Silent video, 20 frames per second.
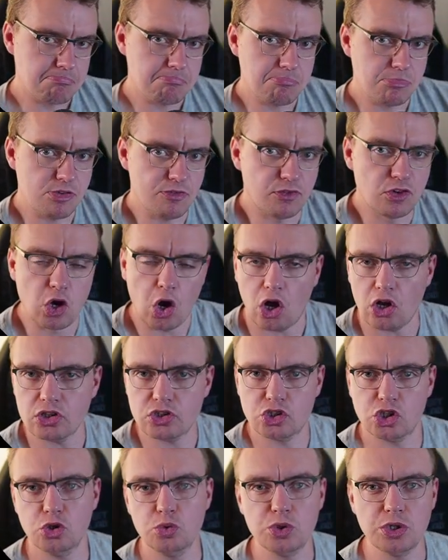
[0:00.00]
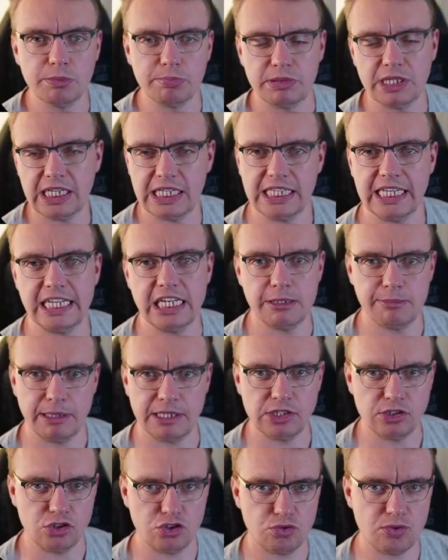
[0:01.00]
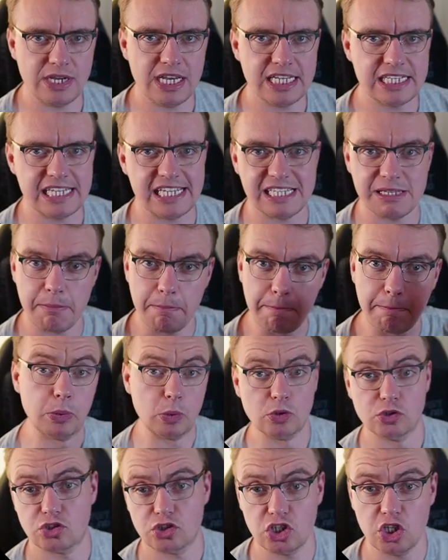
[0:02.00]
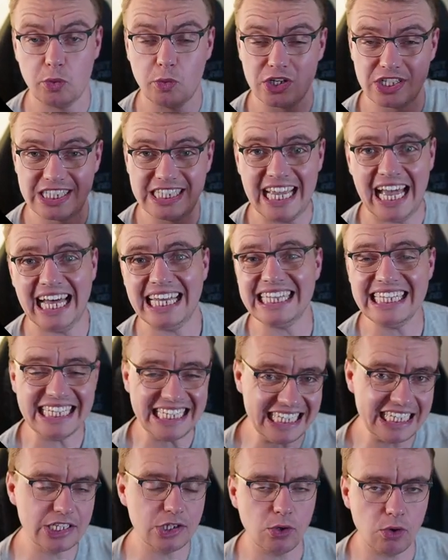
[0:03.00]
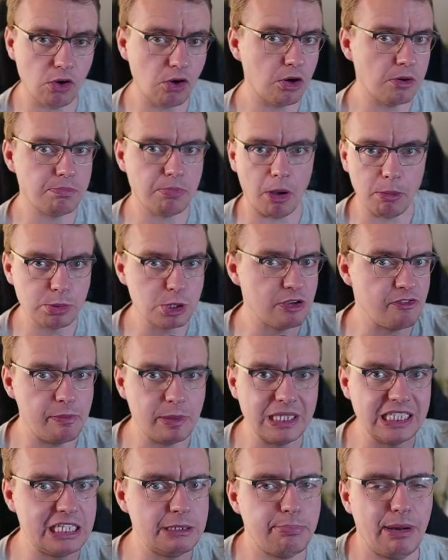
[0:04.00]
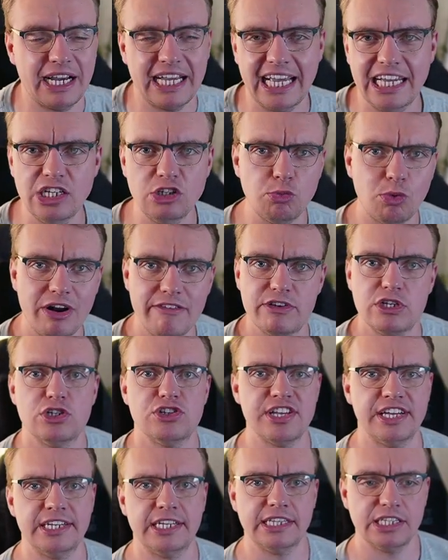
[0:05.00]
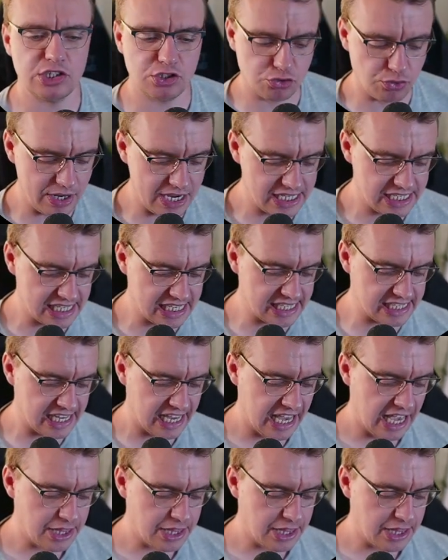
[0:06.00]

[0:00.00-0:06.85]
You've got two completely independent traces, but you are telling your observability backend, wherever you're sending these traces,